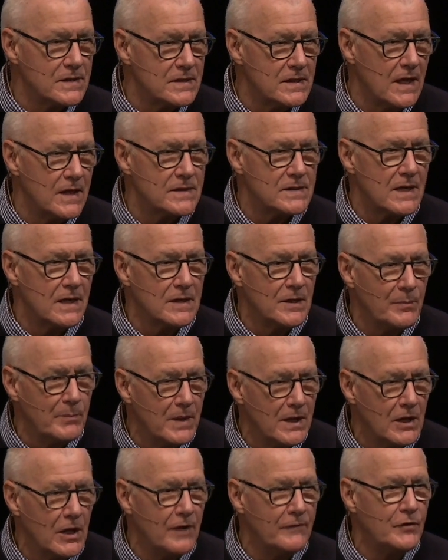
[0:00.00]
that sits in the
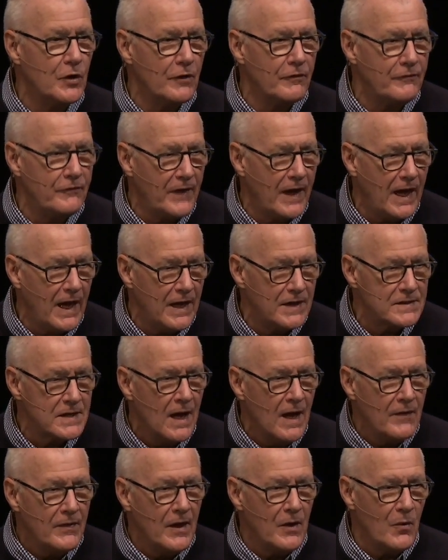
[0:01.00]
middle of your face
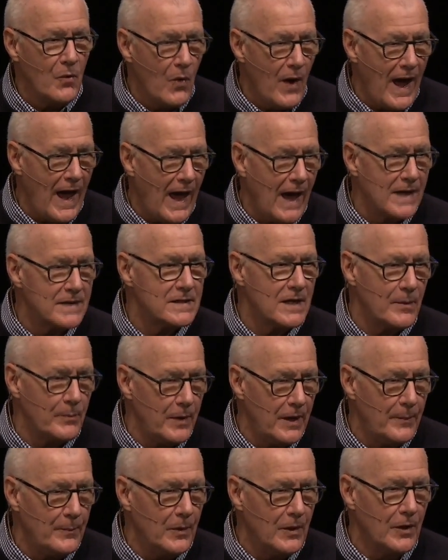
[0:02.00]
that wags
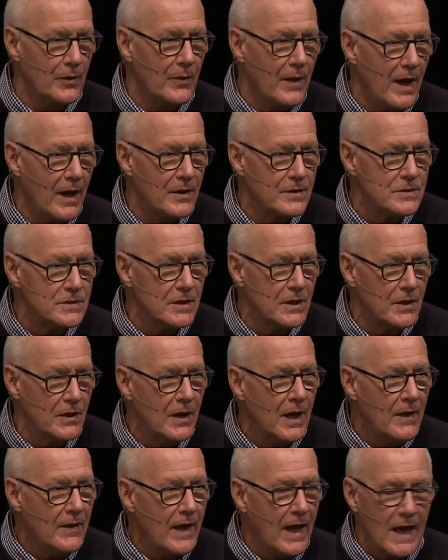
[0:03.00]
at people around
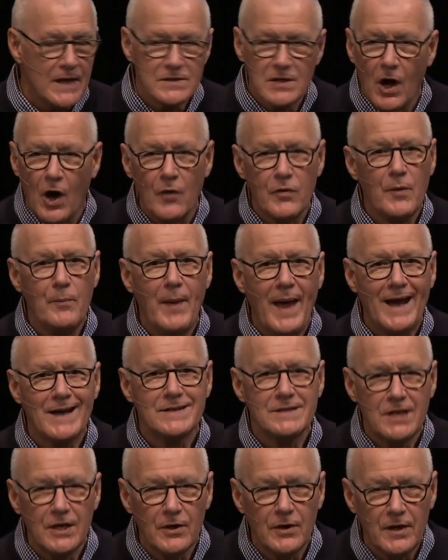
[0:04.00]
you, that has all the
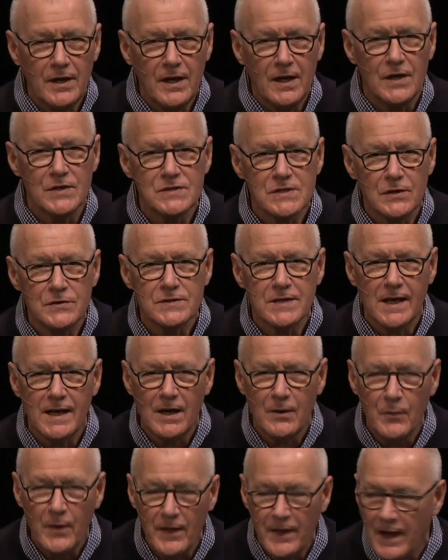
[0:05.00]
bacteria
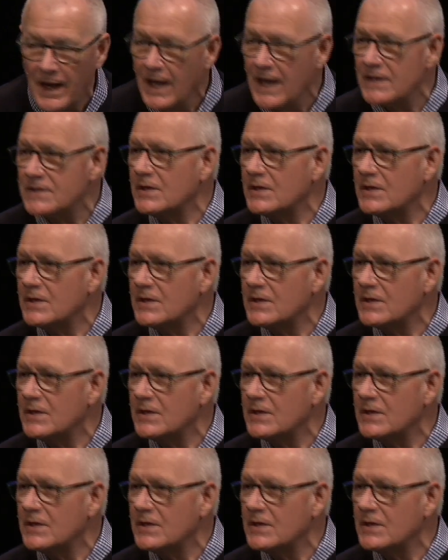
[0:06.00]
associated with it.